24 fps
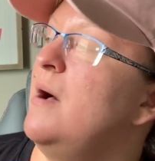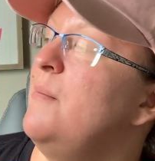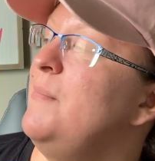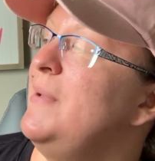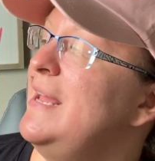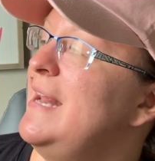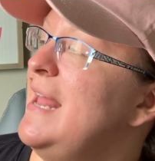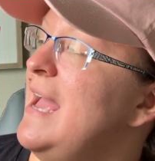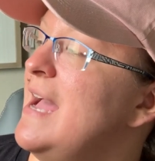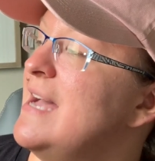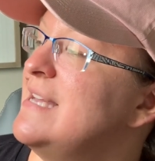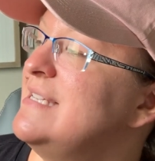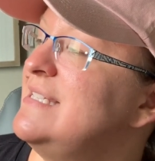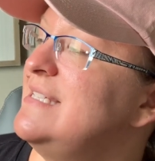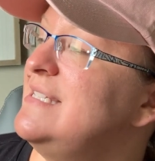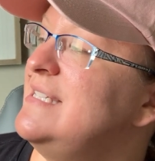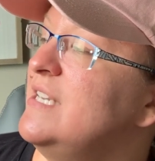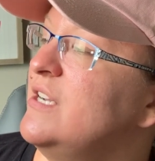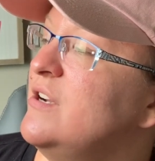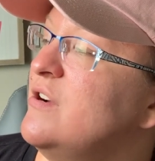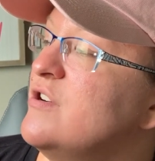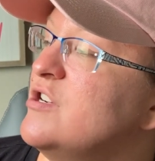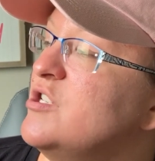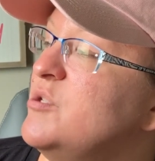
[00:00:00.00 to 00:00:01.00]
It has
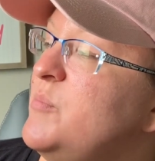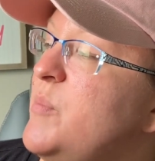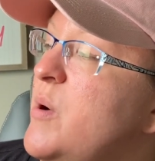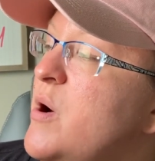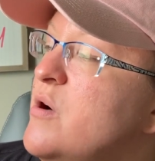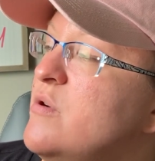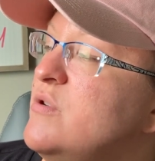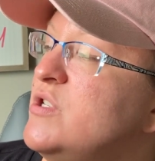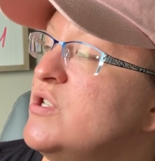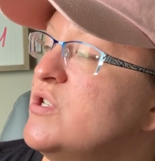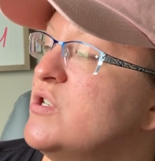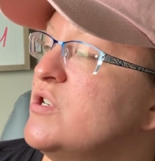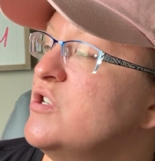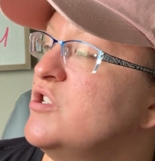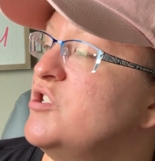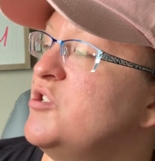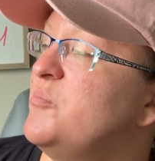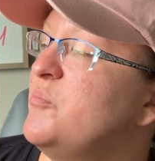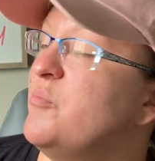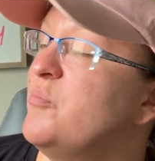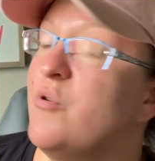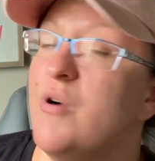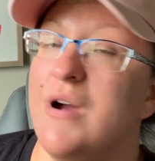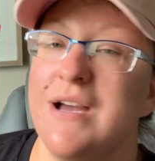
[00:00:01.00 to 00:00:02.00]
stickers,
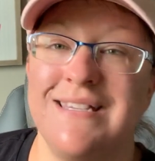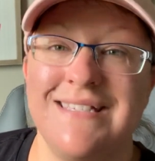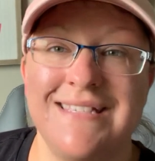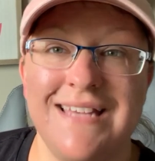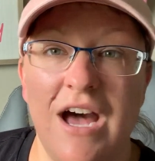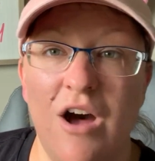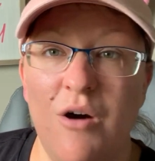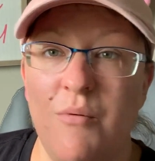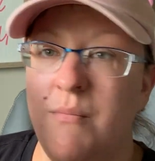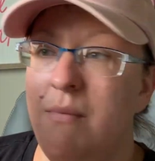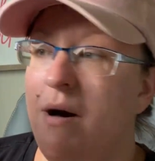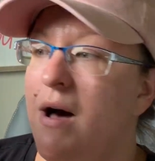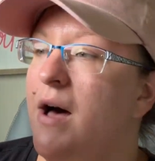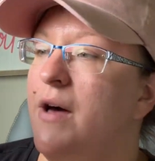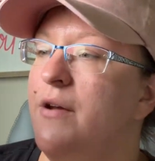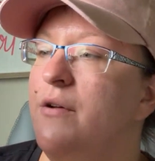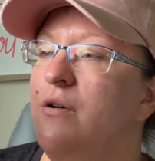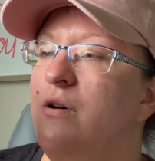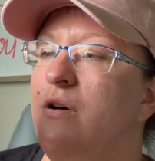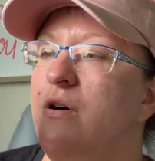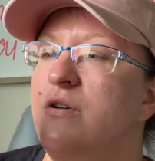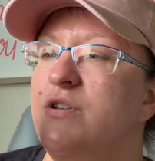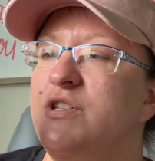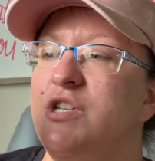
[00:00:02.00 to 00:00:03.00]
posters, press out
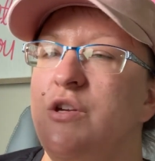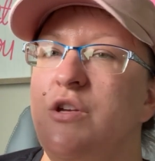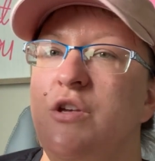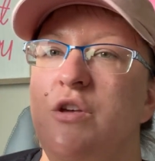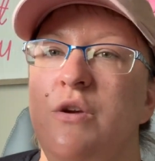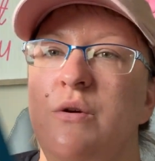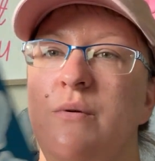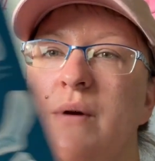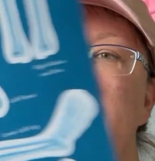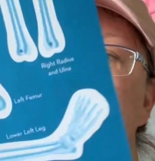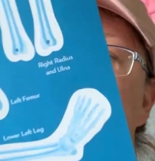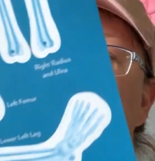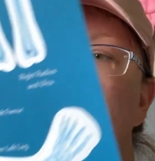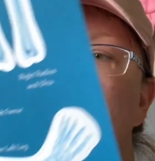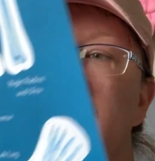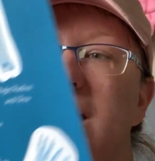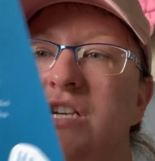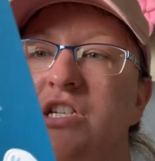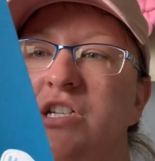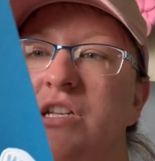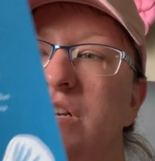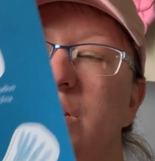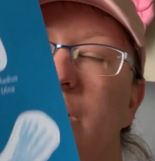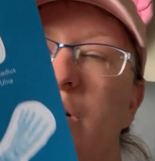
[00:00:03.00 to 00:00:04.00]
model. So you
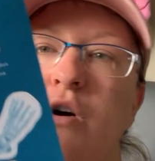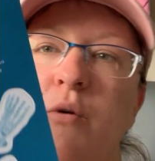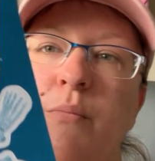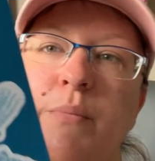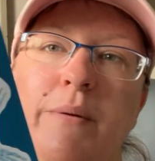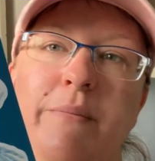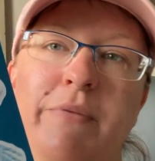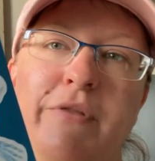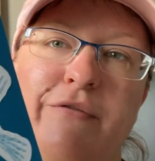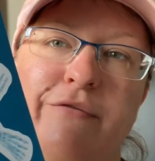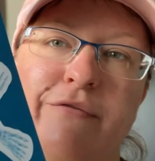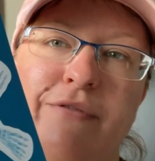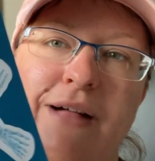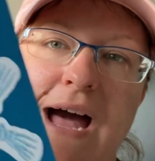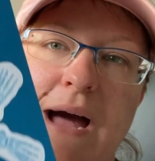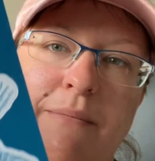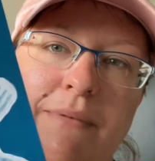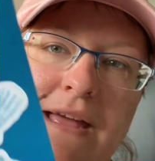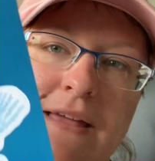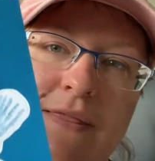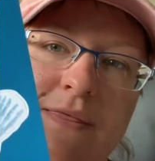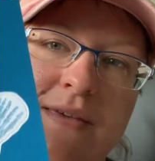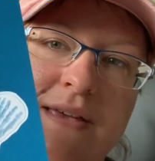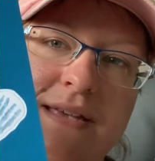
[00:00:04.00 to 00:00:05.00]
actually open up the flap,
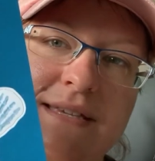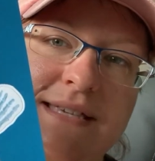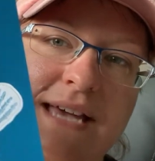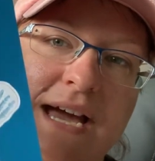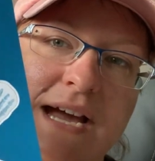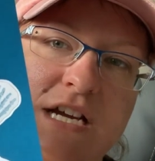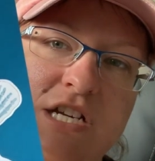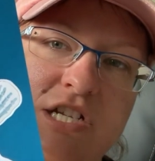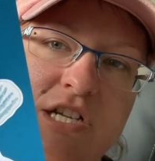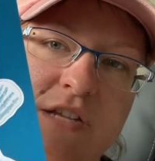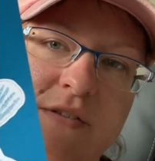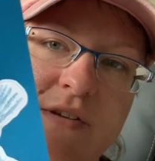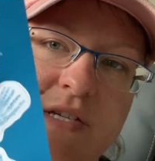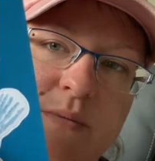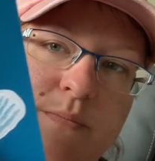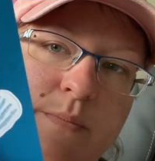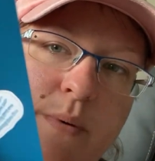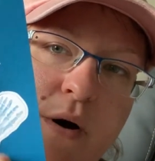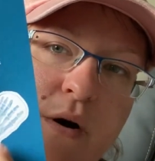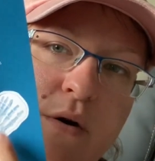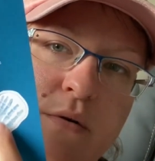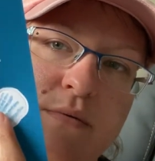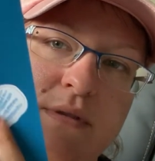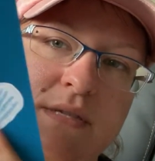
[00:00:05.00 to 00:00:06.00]
like these
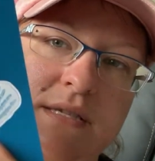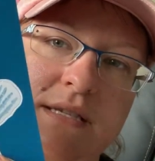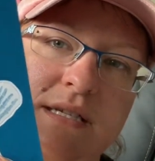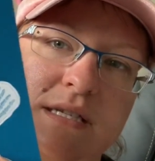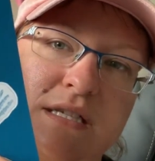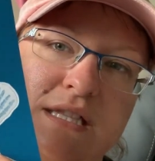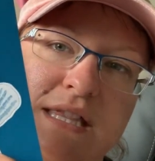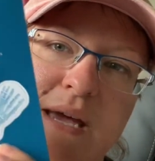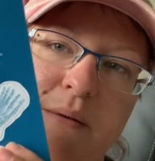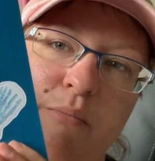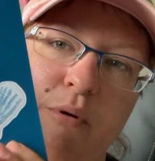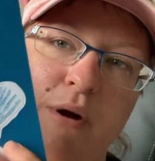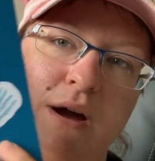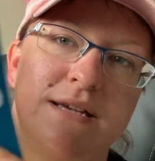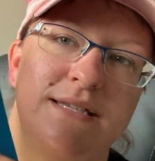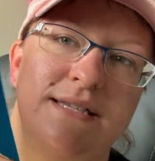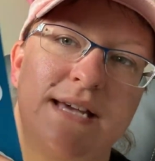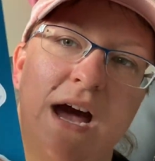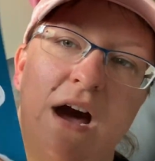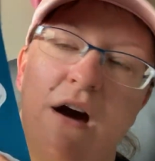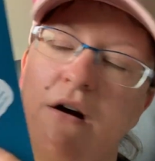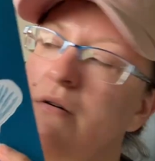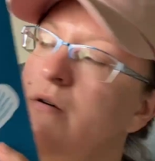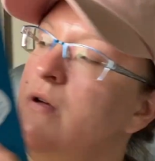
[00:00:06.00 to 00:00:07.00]
bones, they press
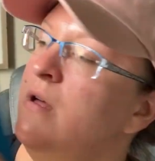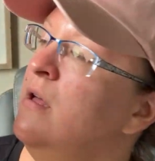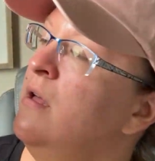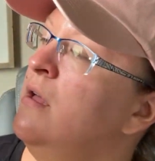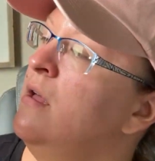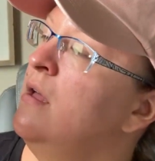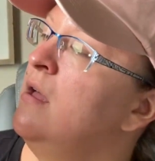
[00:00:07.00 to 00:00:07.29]
out.